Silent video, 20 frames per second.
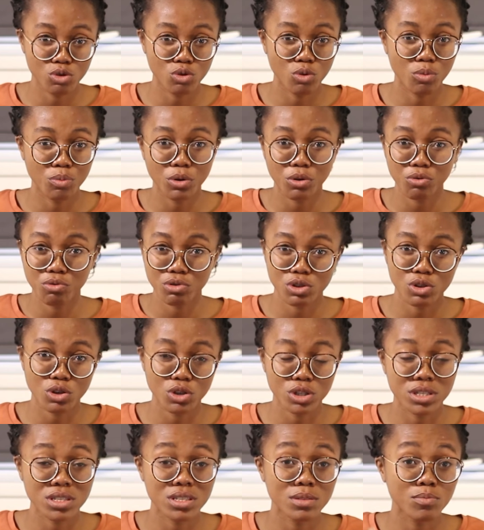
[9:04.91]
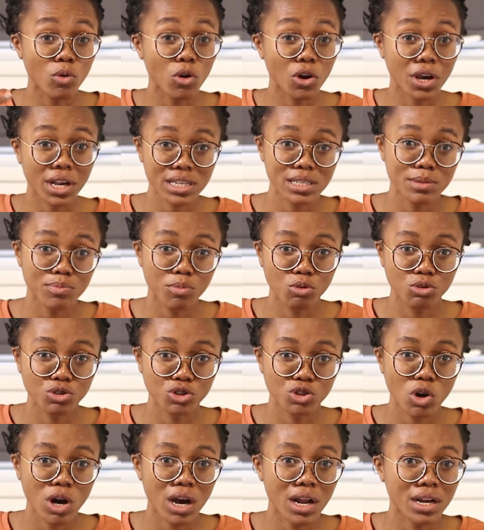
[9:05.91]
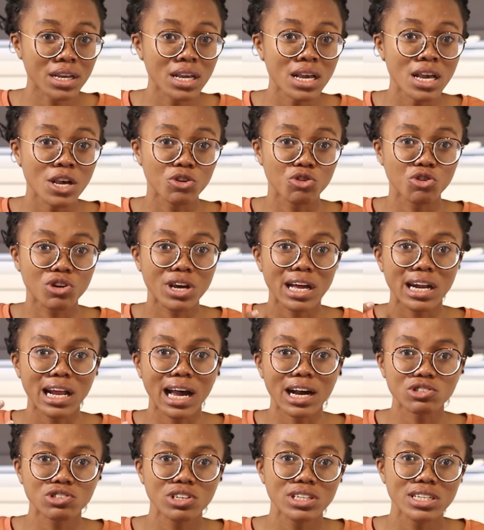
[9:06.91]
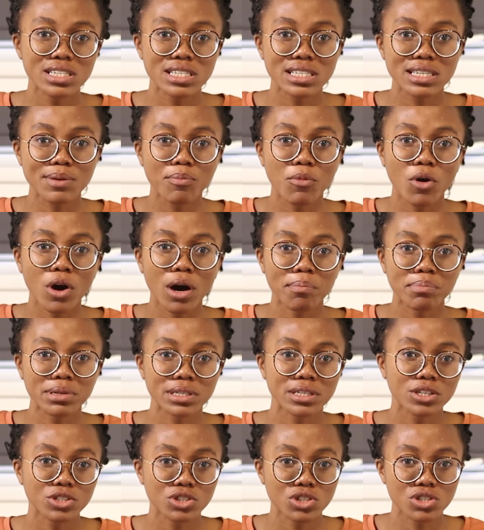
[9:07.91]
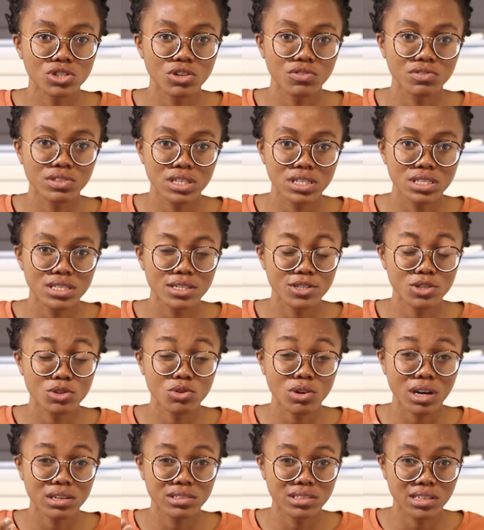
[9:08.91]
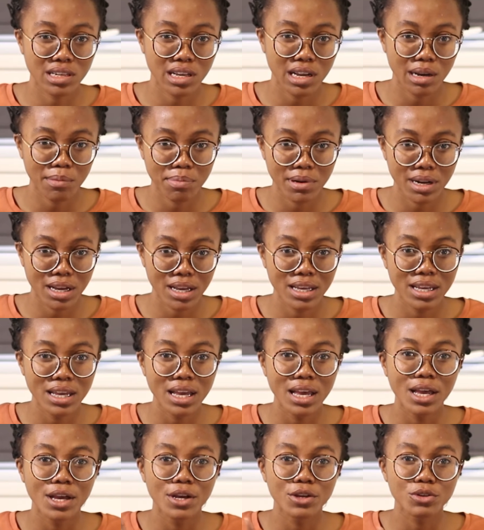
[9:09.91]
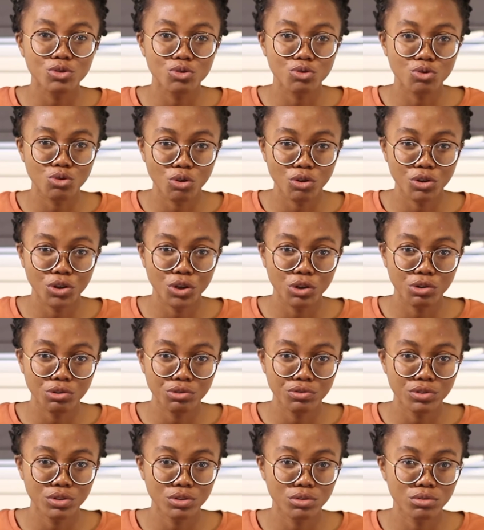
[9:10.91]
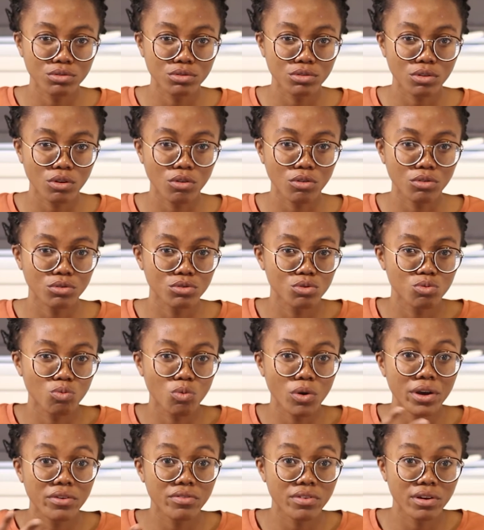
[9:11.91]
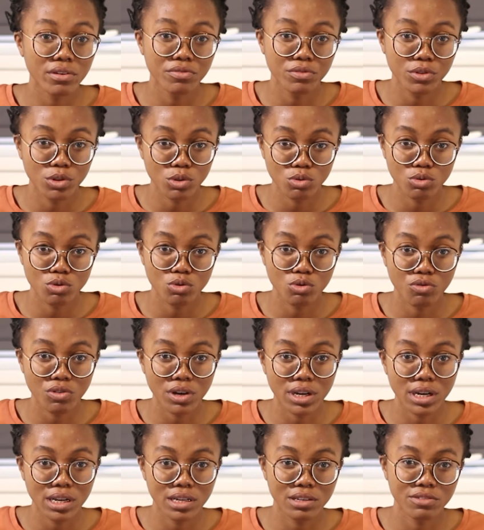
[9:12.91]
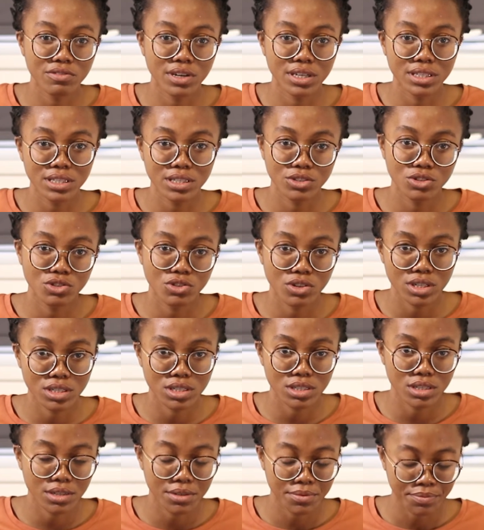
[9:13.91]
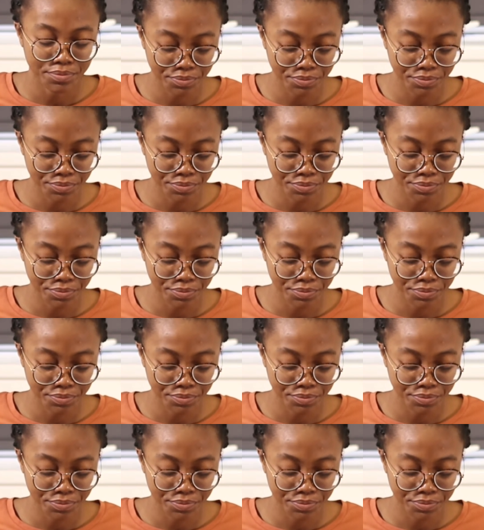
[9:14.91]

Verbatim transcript: So more resources, more exposure, and you can actually see more applications of these things to actually apply to your new field or to whatever field you finally find interesting.